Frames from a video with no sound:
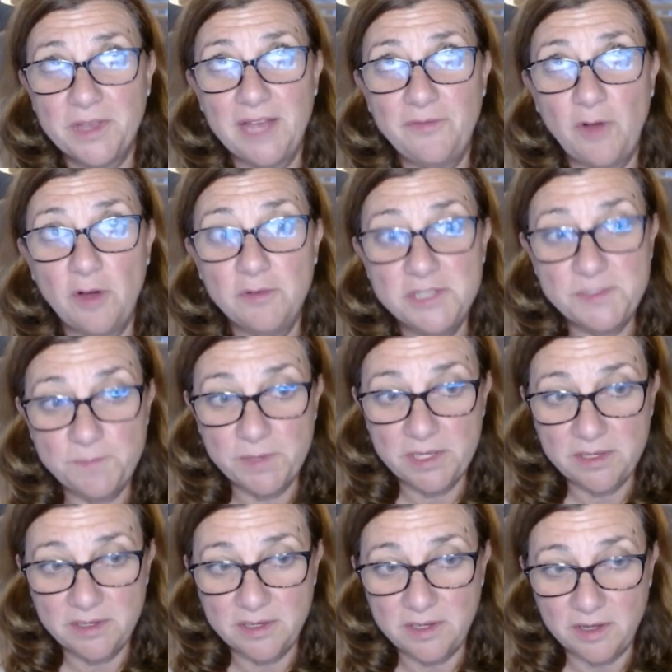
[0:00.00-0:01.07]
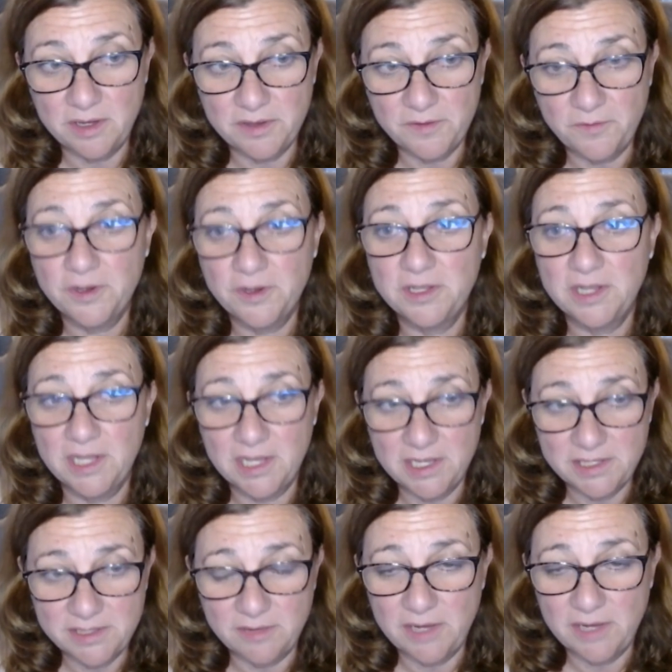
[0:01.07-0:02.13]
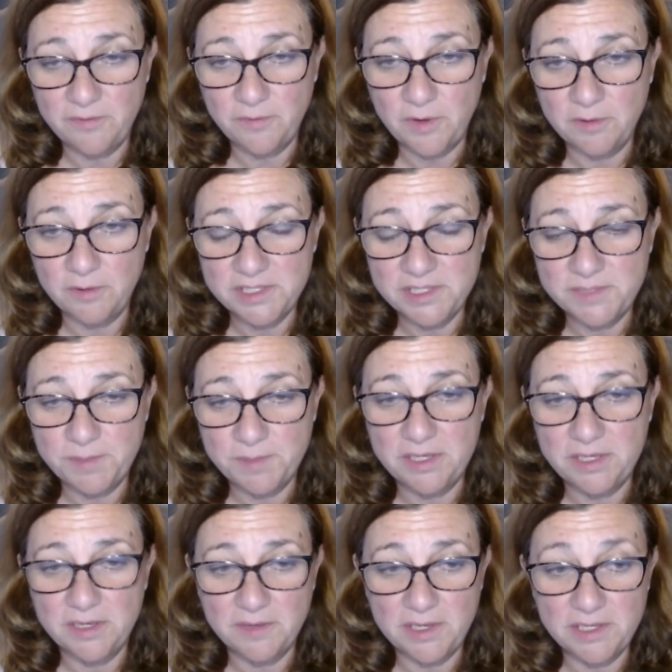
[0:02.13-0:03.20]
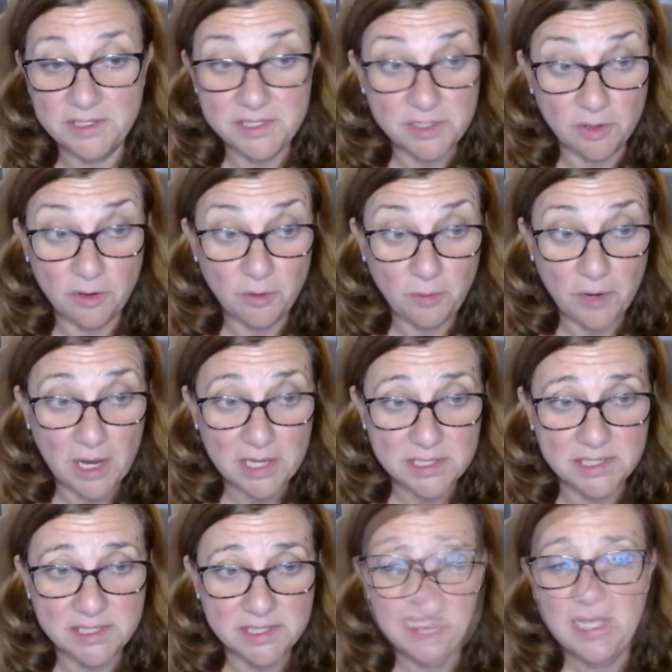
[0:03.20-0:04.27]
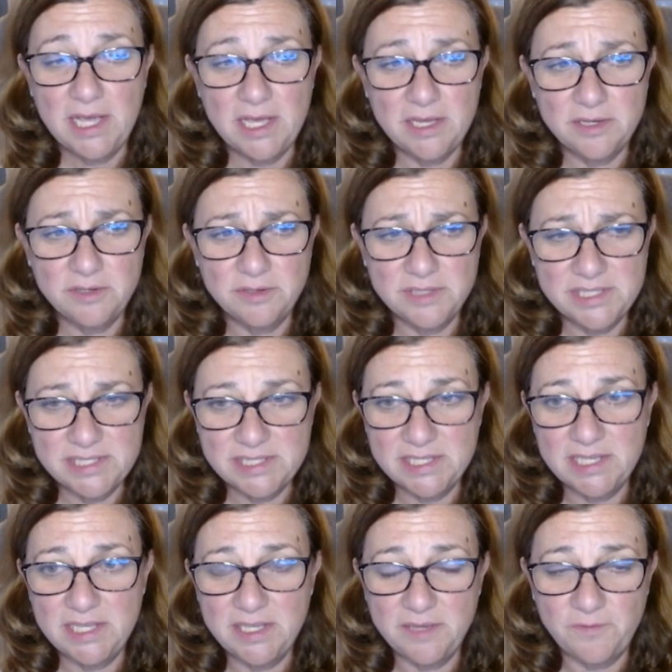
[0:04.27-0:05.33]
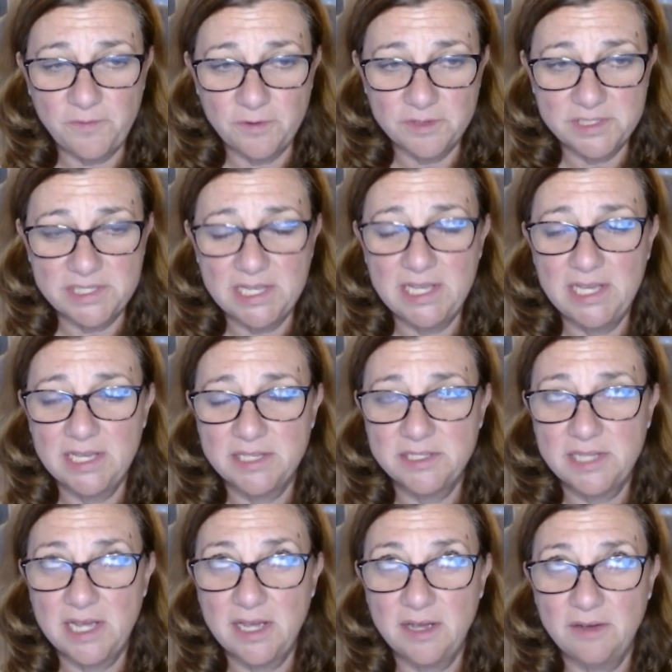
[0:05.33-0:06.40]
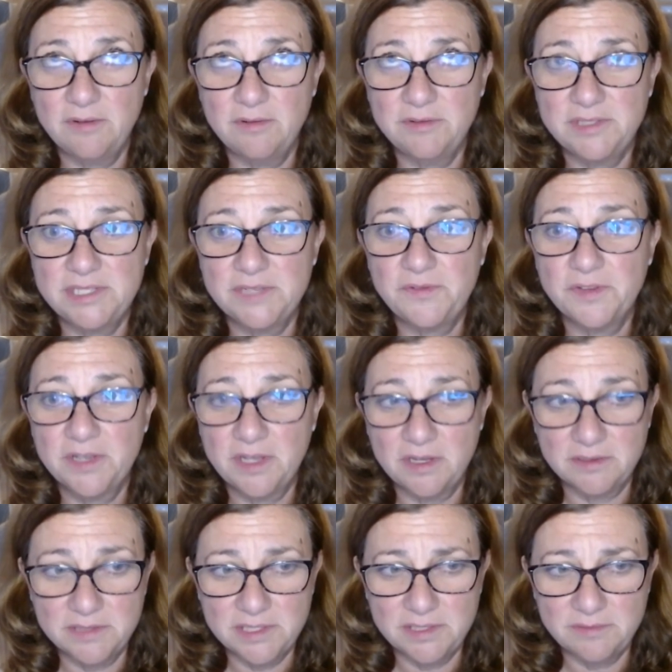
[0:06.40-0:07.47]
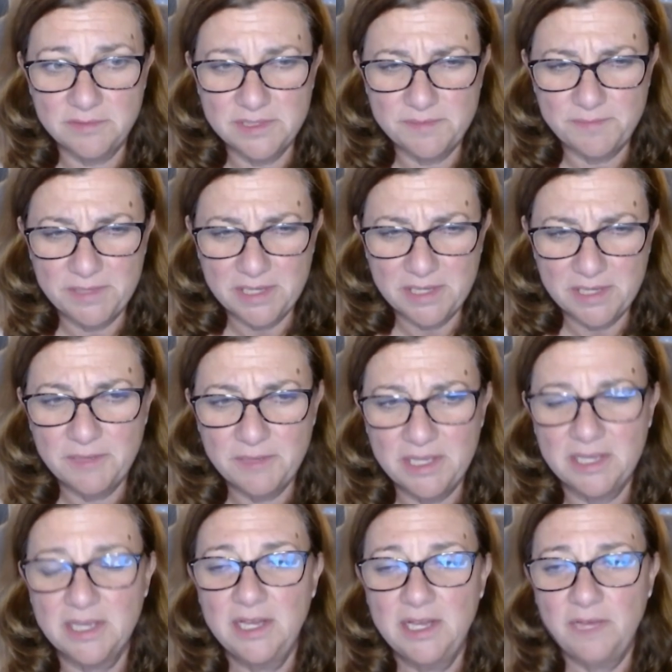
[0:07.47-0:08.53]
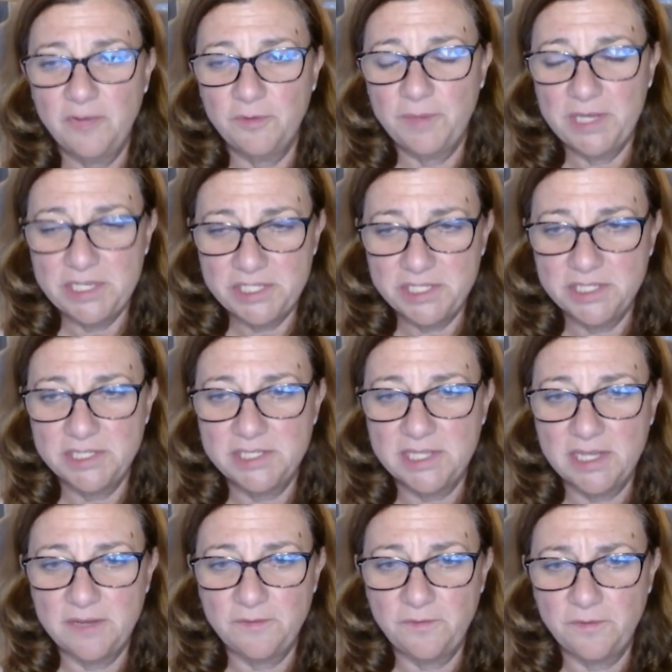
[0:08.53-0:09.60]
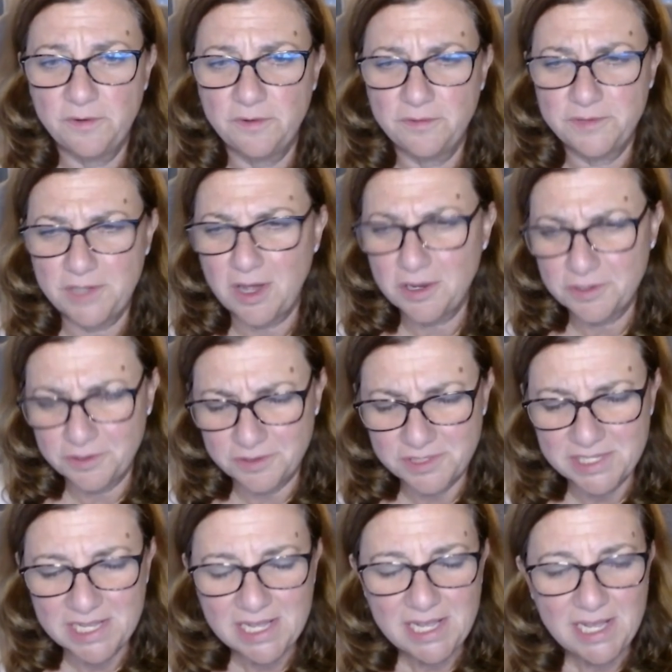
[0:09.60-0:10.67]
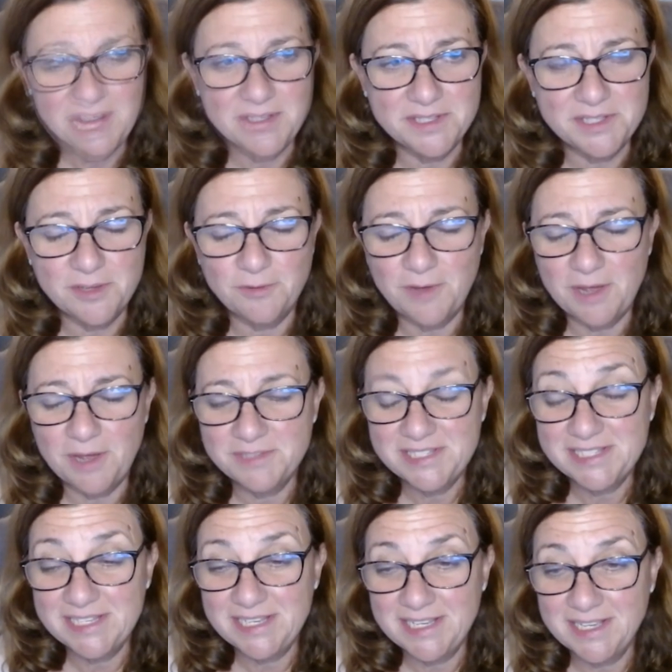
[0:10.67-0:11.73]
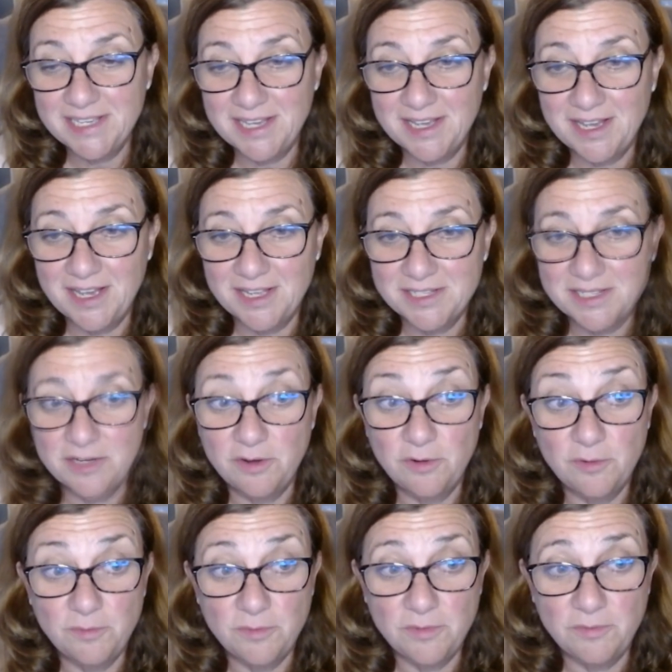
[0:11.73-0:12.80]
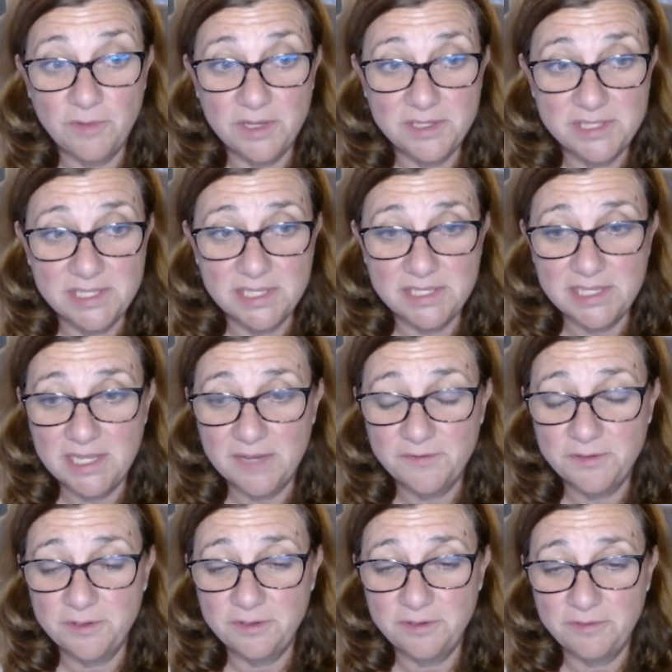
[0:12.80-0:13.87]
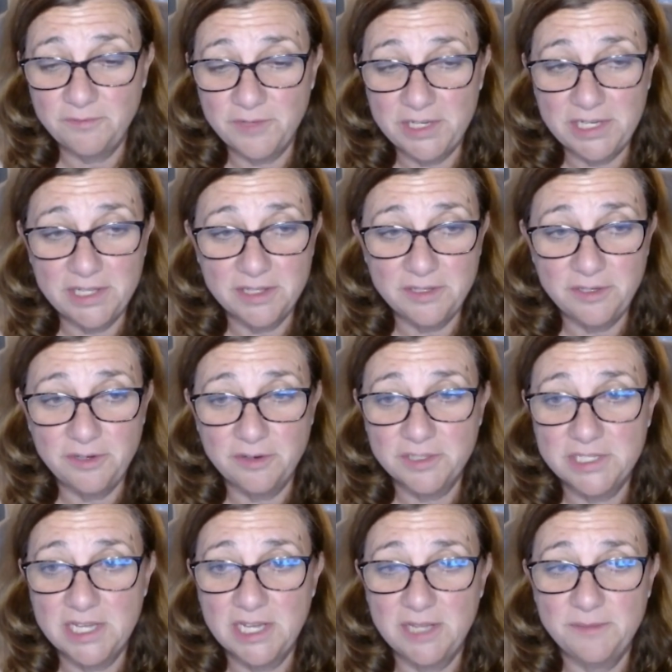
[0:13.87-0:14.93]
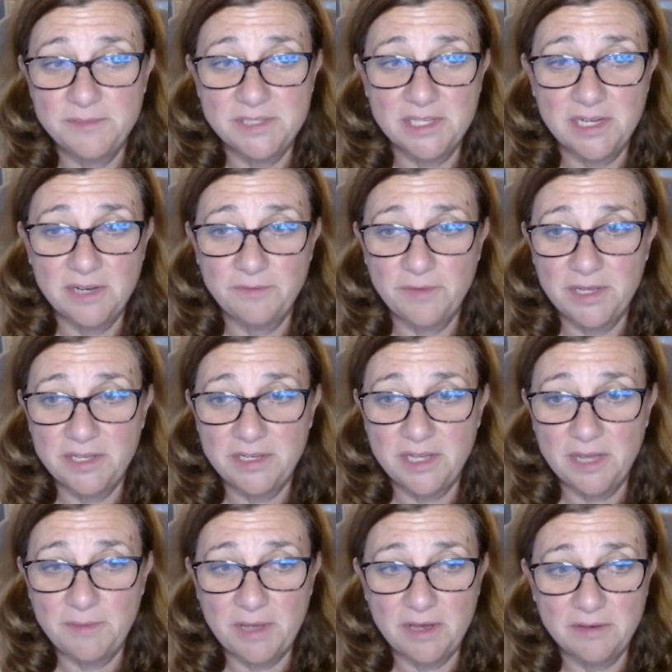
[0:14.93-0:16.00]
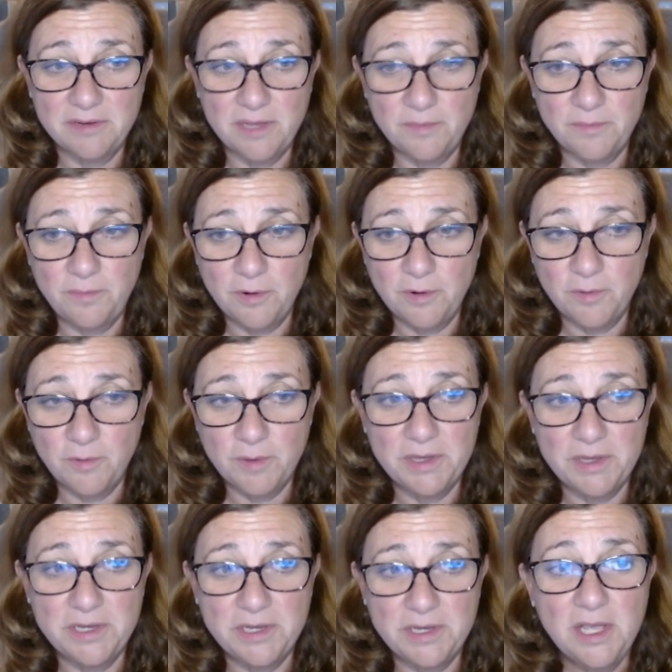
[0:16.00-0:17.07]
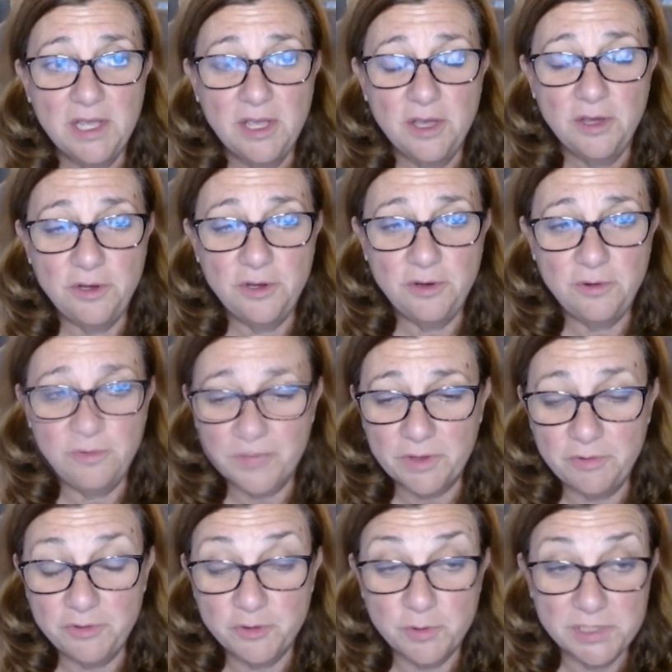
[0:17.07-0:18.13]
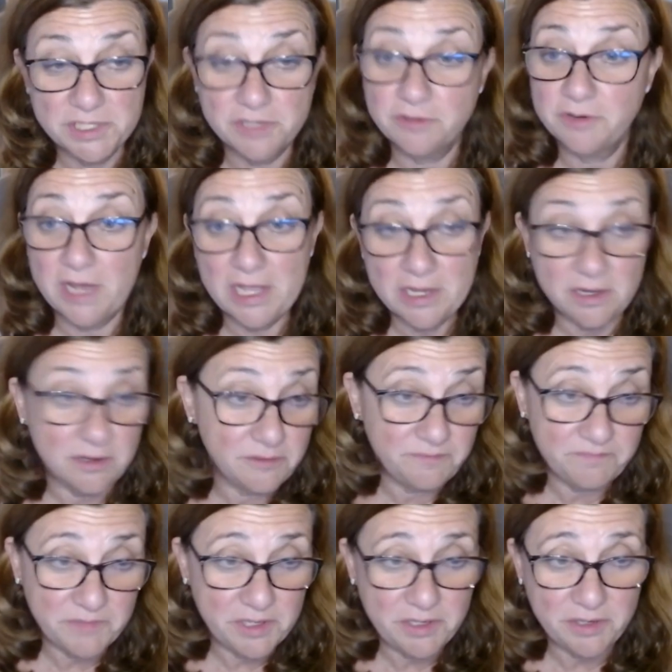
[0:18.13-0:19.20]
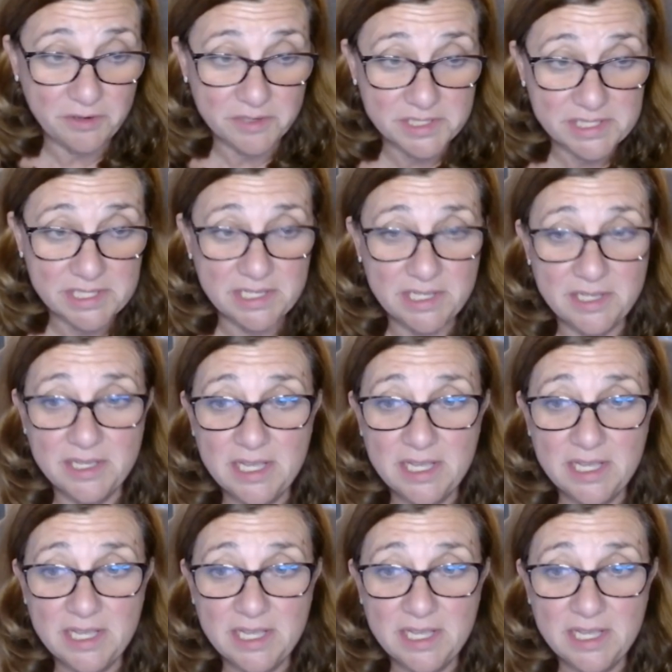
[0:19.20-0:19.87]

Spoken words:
I've always been on the front lines. I've always been in solo practice and could see firsthand how difficult it was becoming for patients and for doctors. So I was sitting at home one Sunday afternoon reading the New York Times, and I read about a poor woman who twisted her ankle in New York City.